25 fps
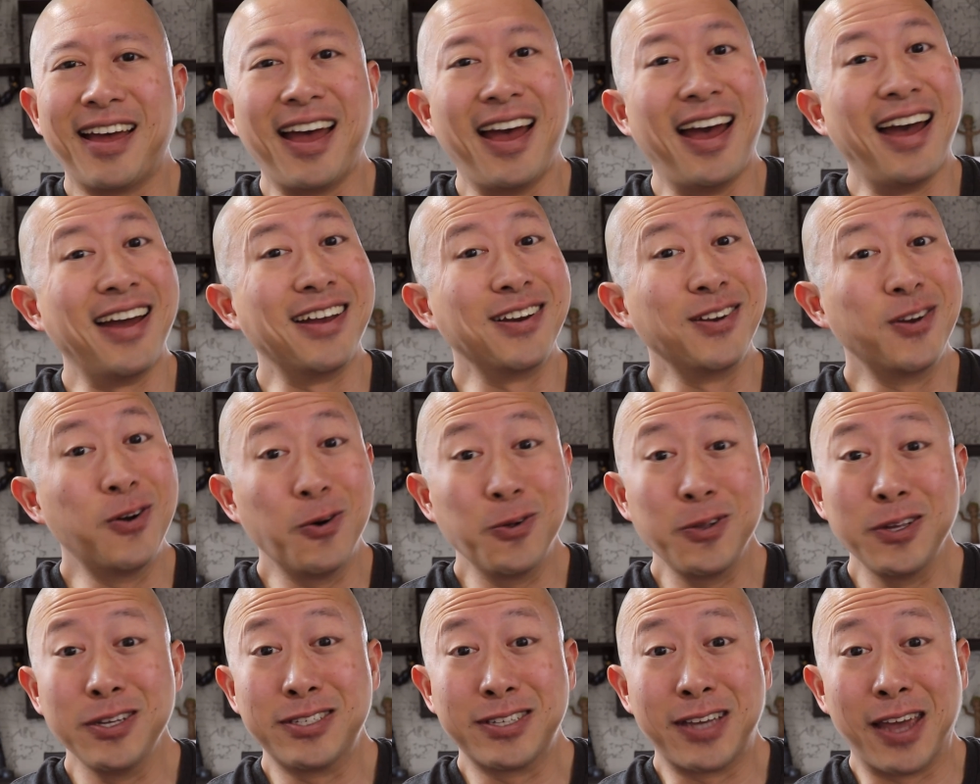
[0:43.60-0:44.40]
And
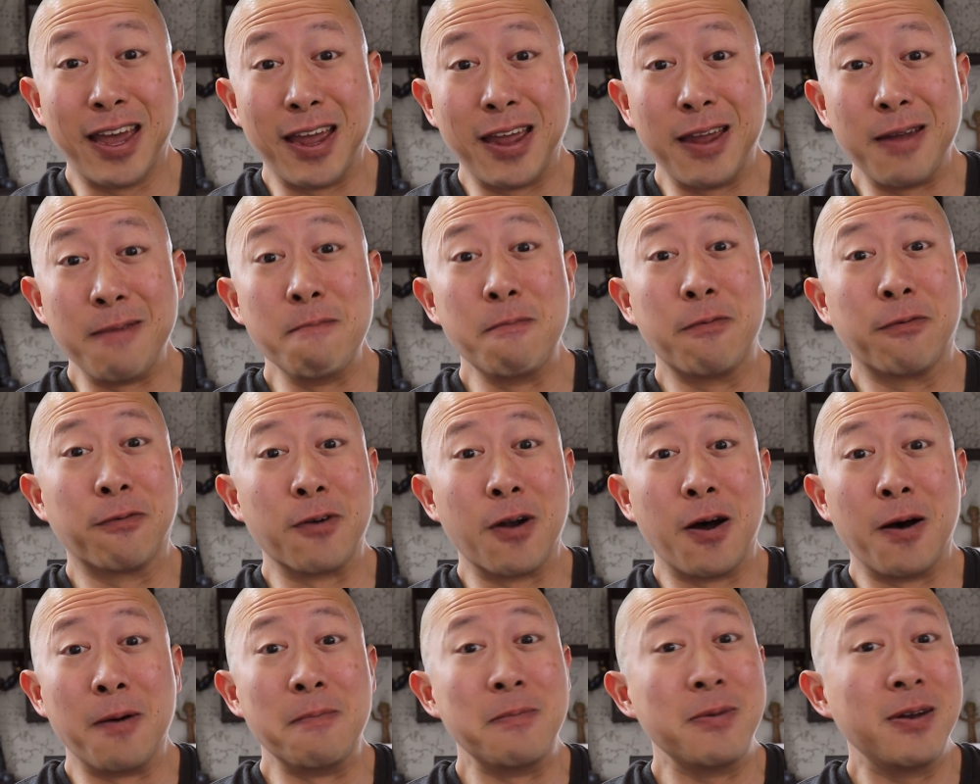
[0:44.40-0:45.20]
goalies came
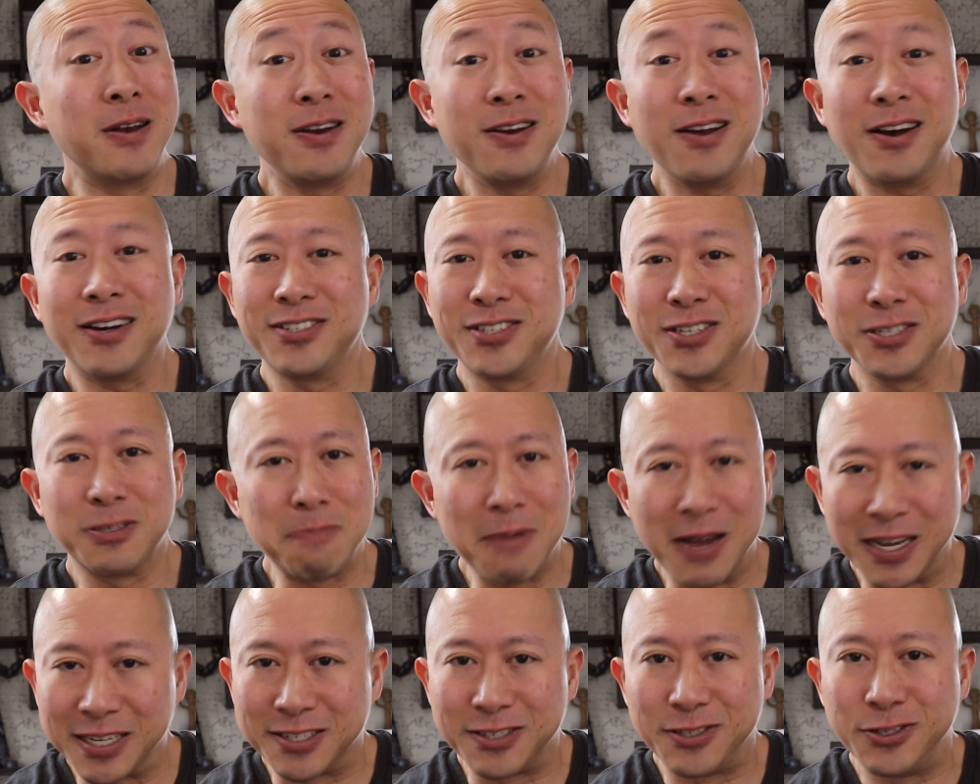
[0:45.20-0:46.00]
from not just
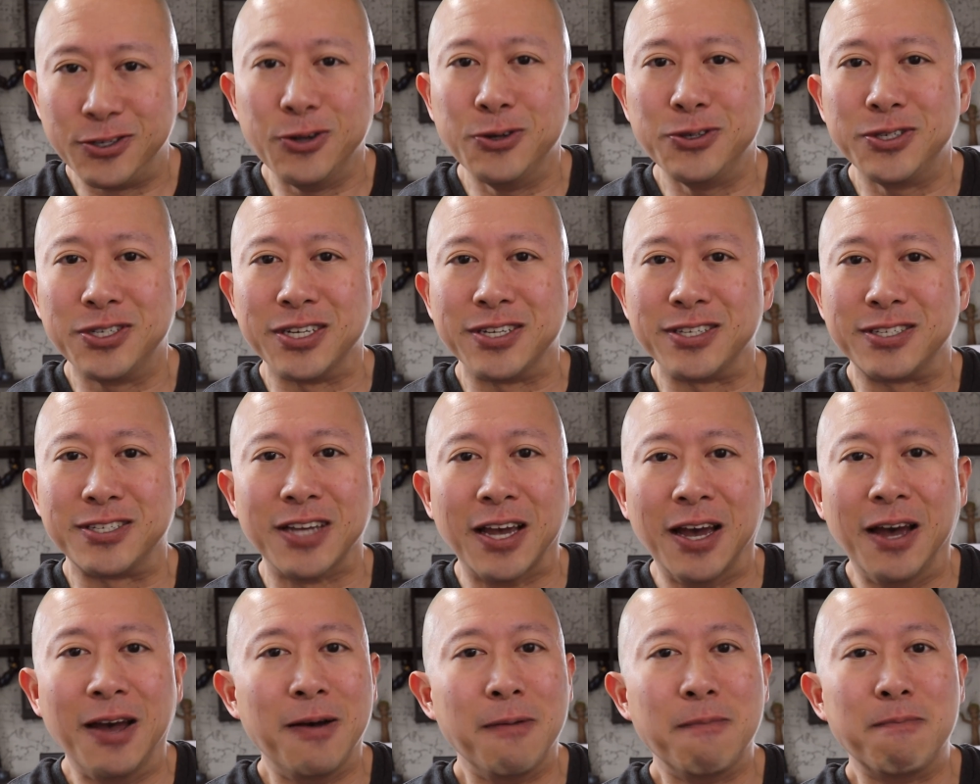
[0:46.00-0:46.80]
Massachusetts,
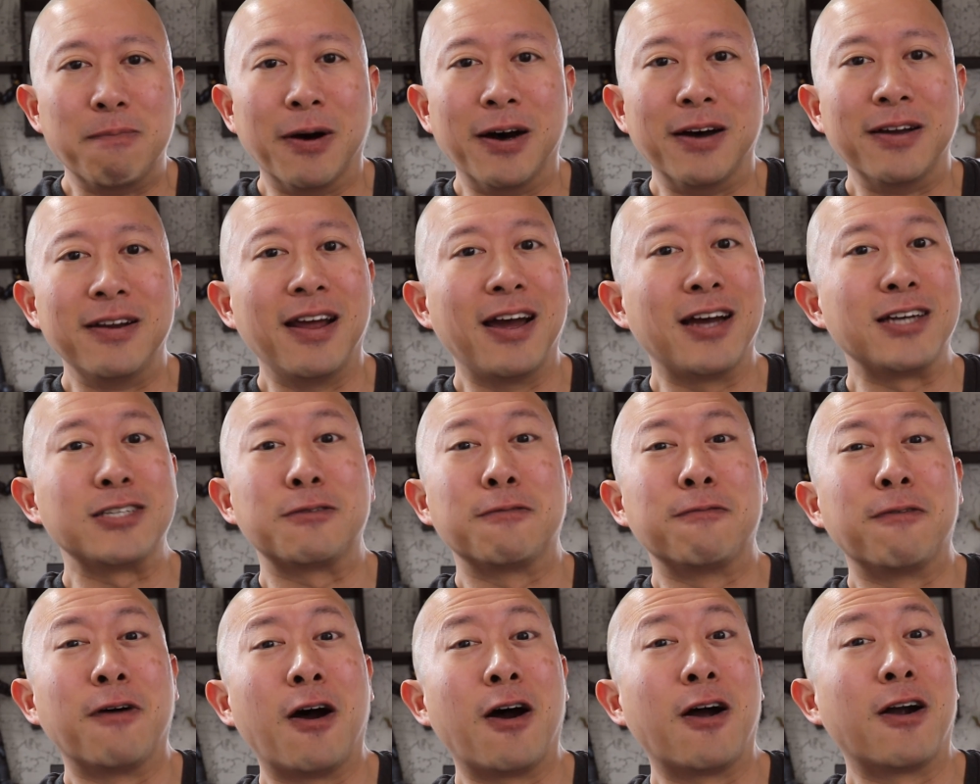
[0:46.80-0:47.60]
but as
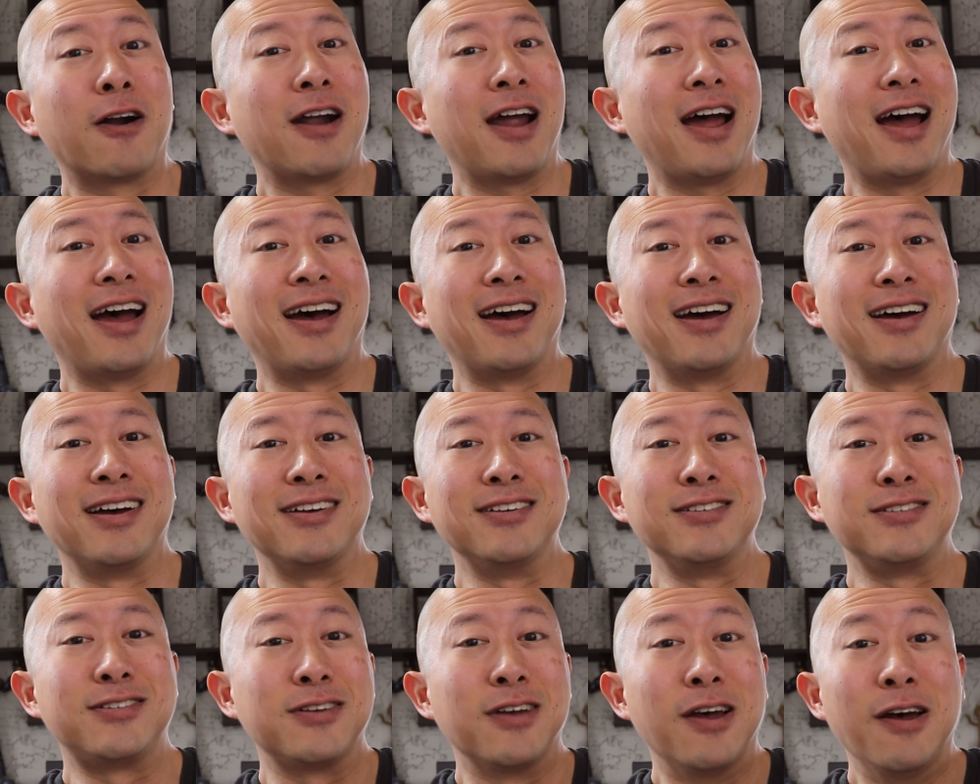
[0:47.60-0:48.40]
far
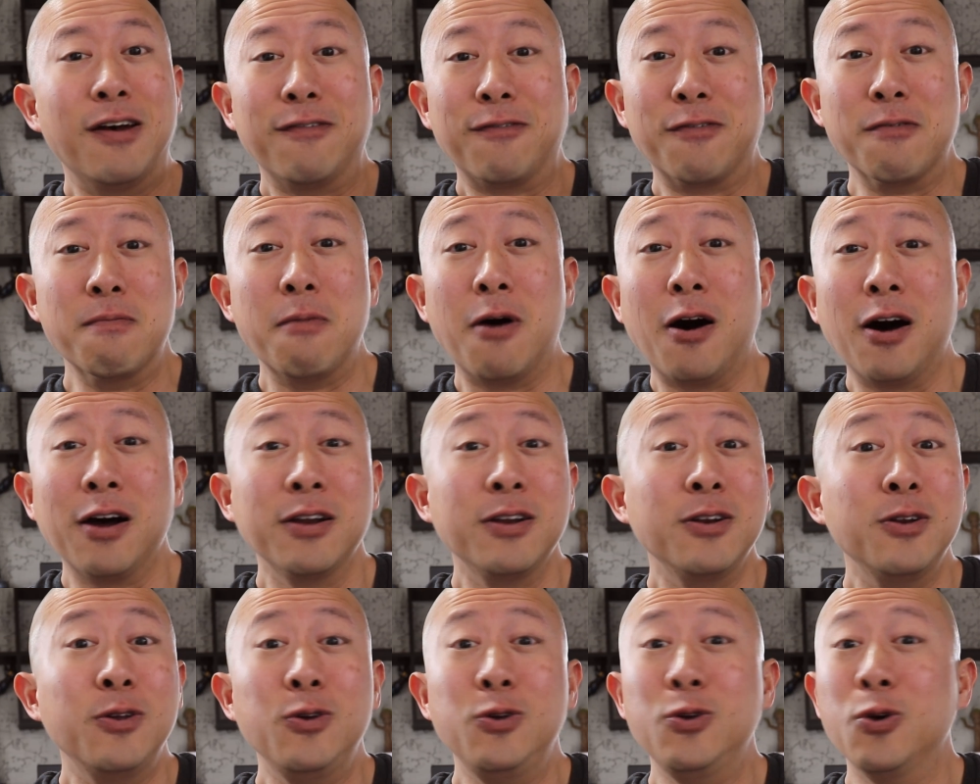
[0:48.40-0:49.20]
as
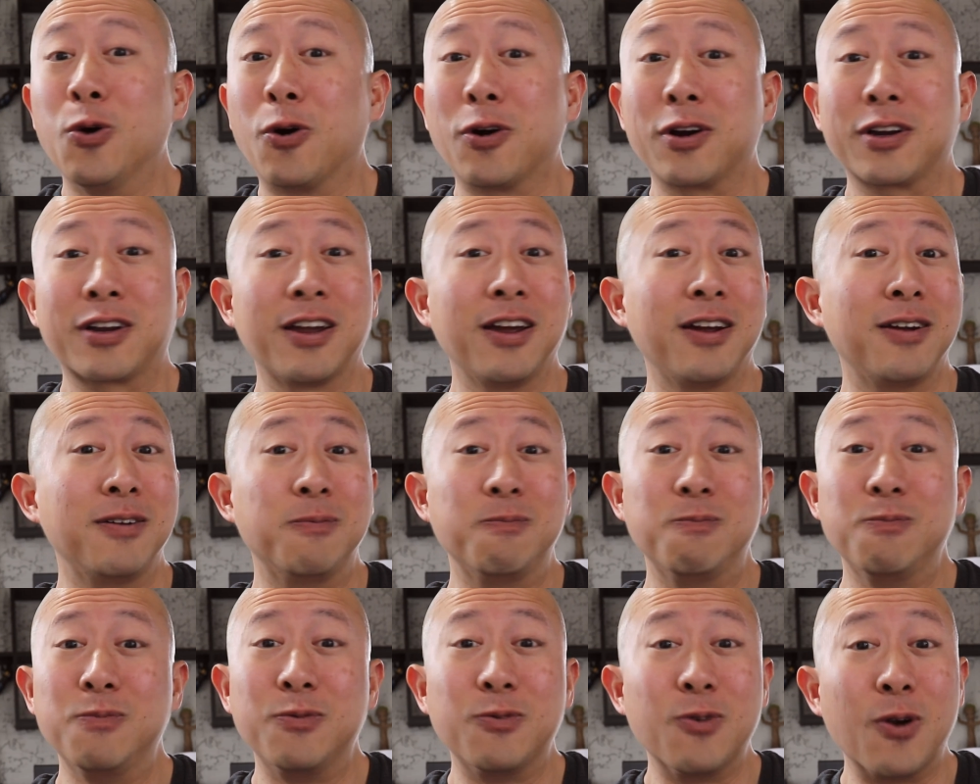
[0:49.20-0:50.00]
Vermont, New York,
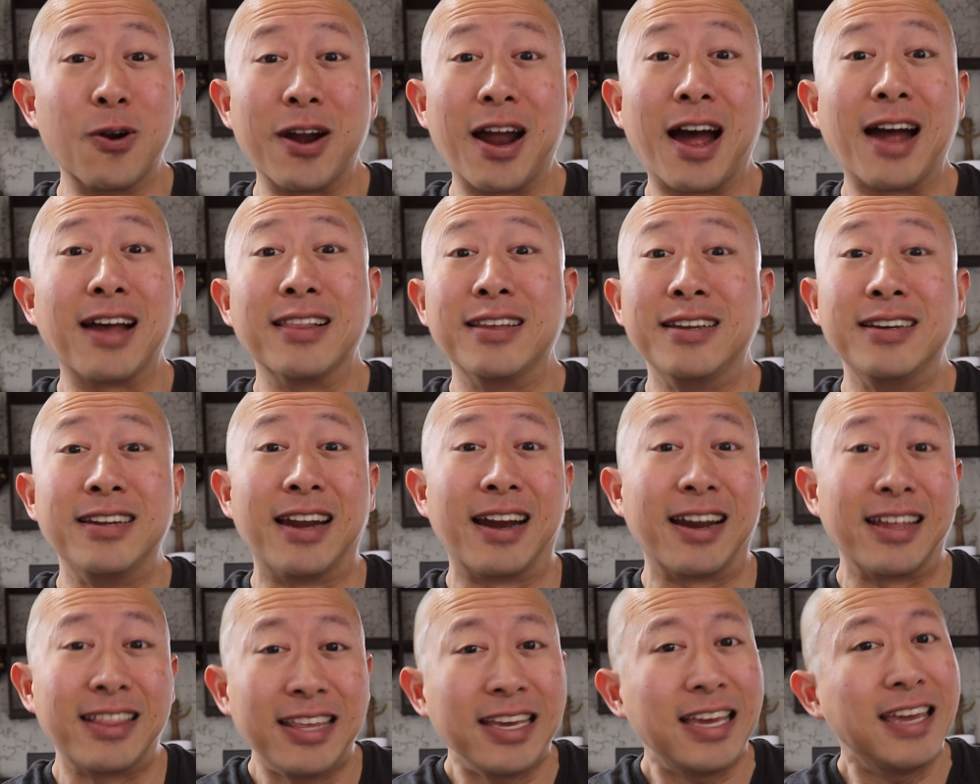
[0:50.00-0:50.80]
Rhode Island,
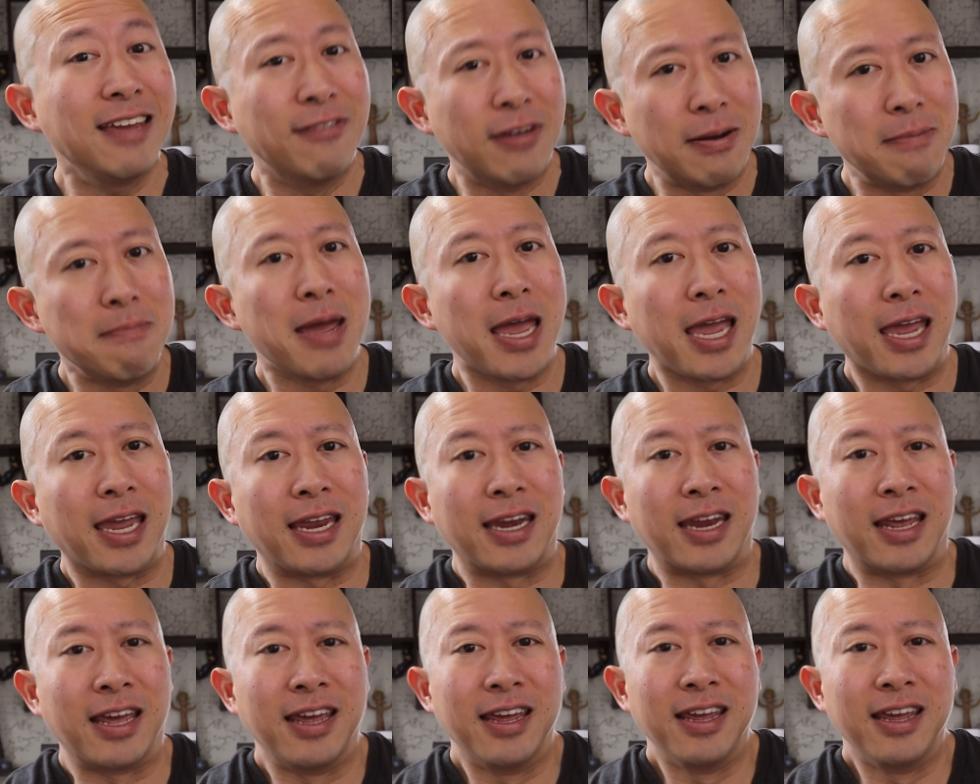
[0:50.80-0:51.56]
and I think even Maine.